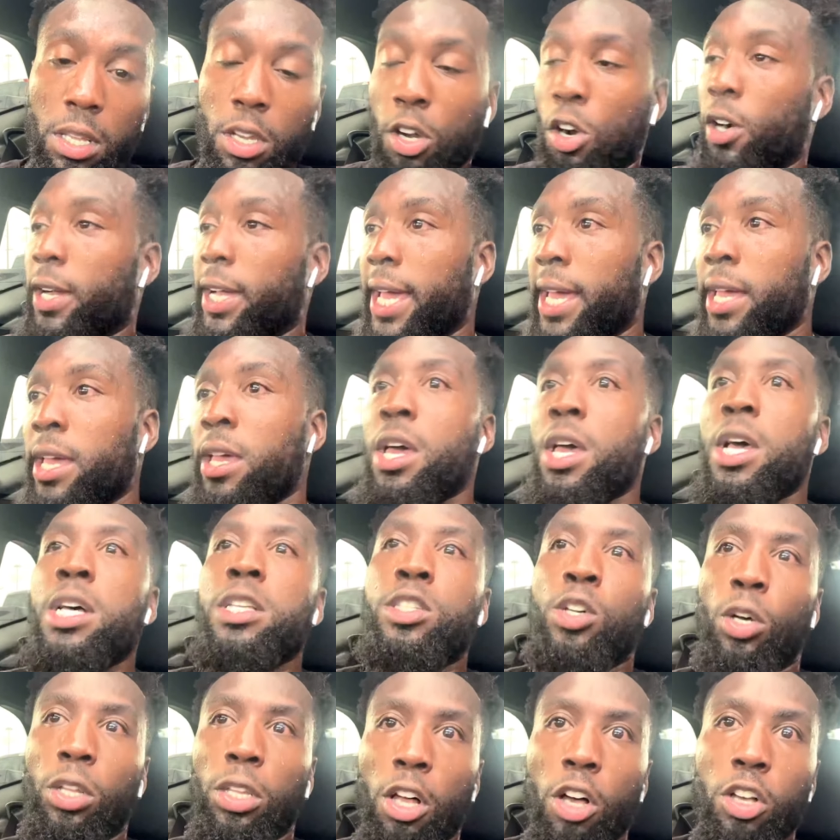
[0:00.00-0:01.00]
Okay.
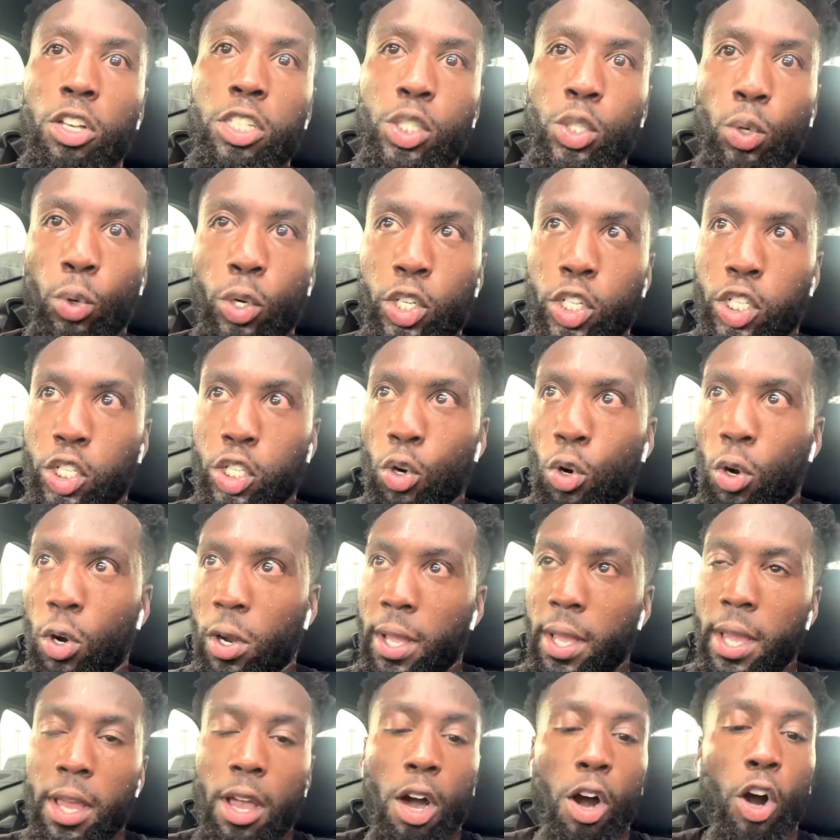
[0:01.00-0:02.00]
So long story
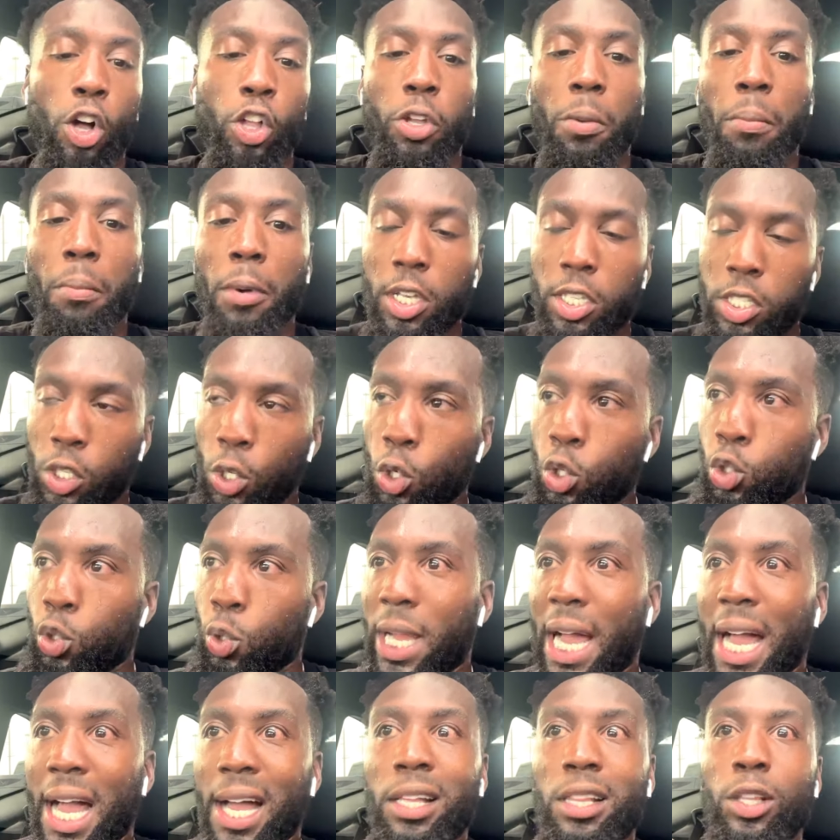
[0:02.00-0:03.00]
short, on your muscles, you
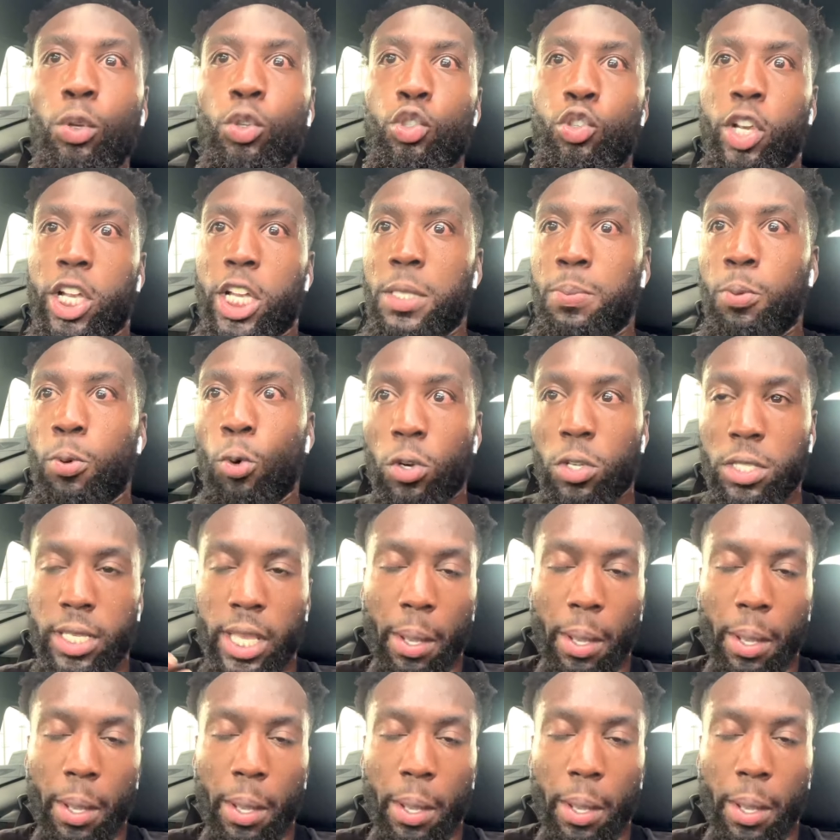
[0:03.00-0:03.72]
got GLUT transports.